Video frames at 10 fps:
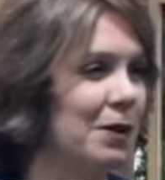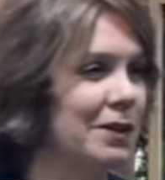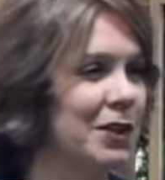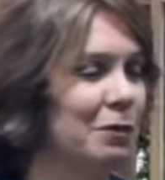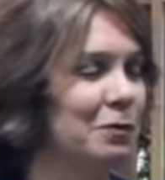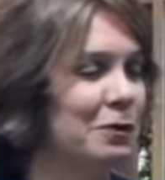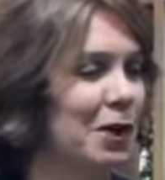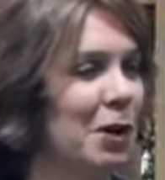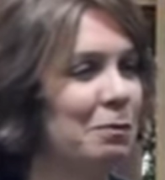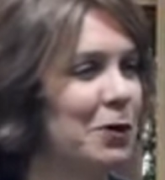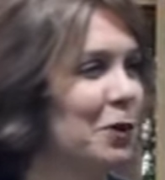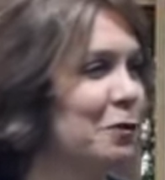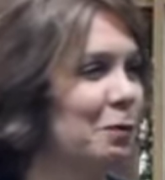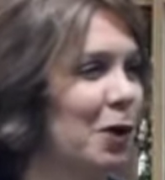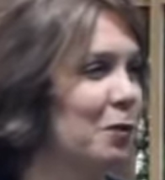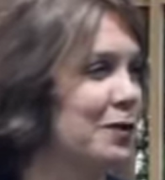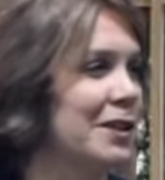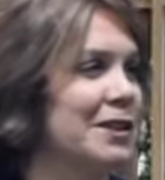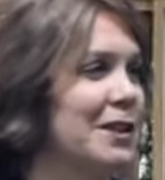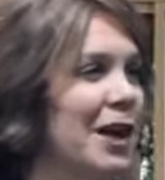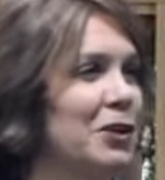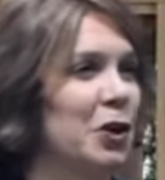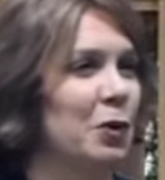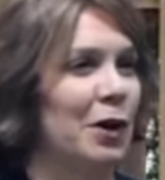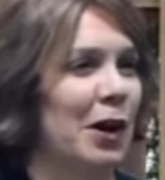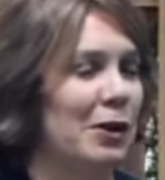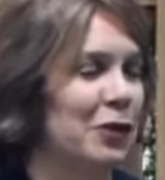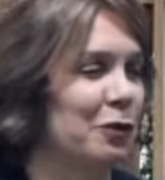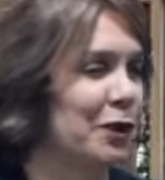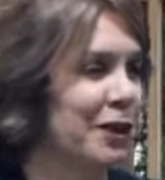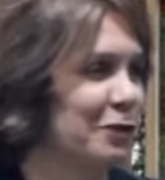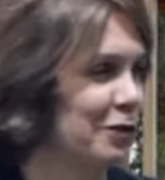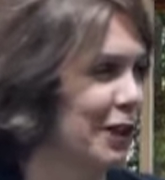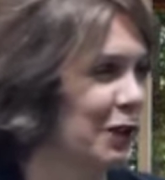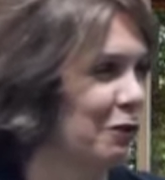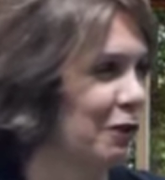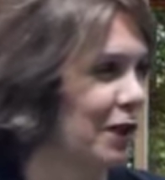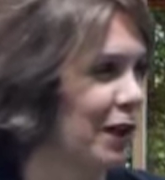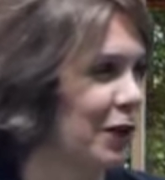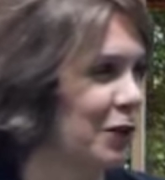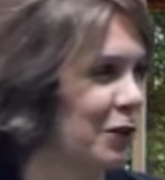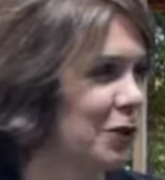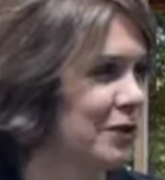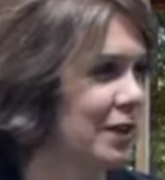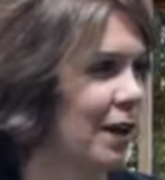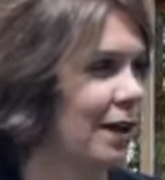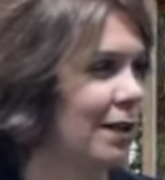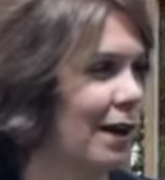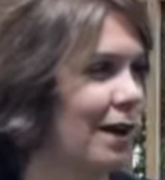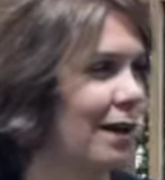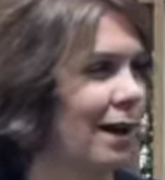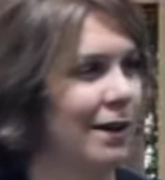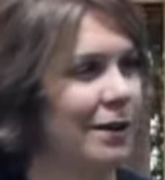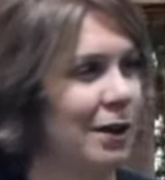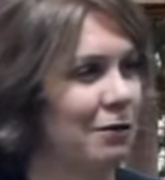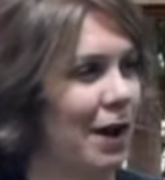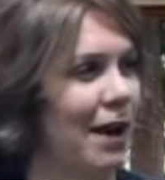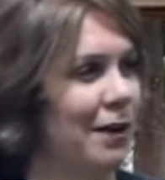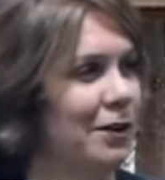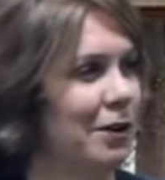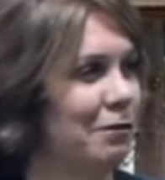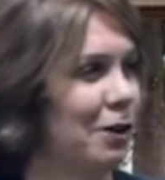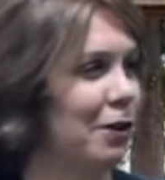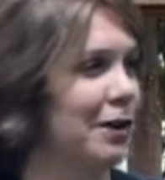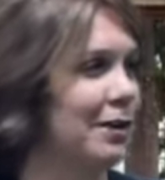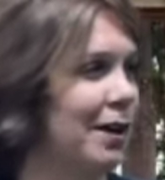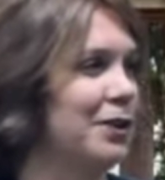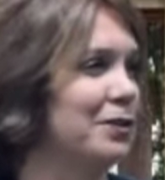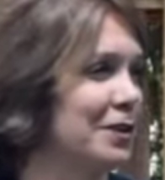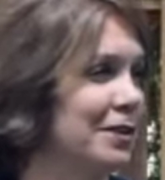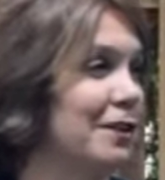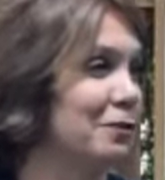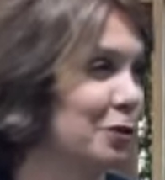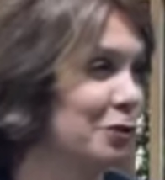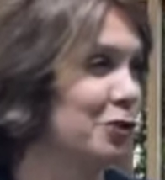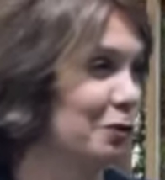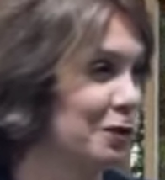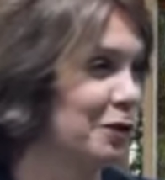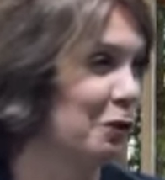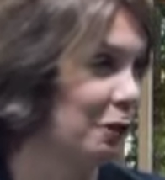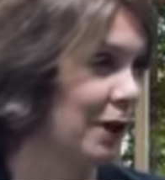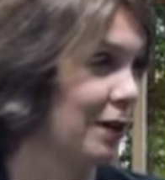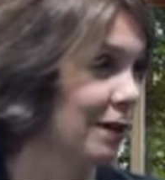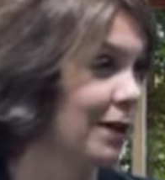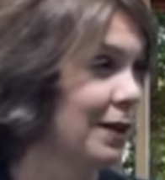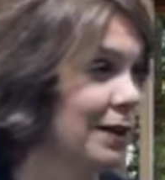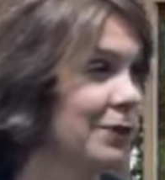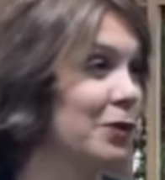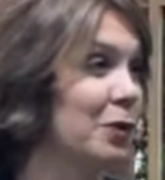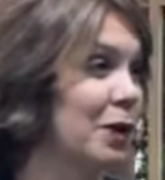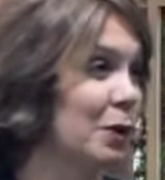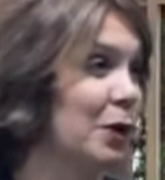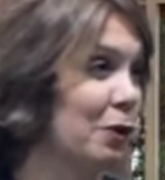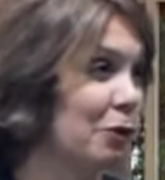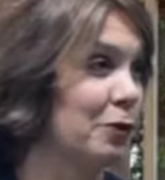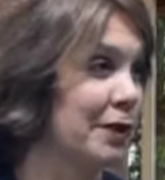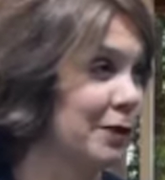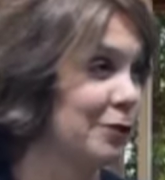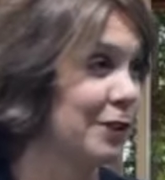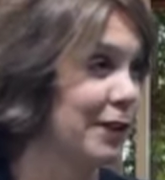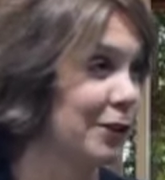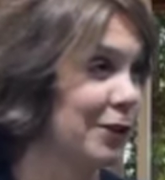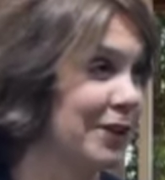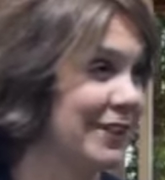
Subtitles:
the unbeknownst part was I did not know 30 years later that I could say that I have had a very nice, successful insurance career. So here we are 30 years later.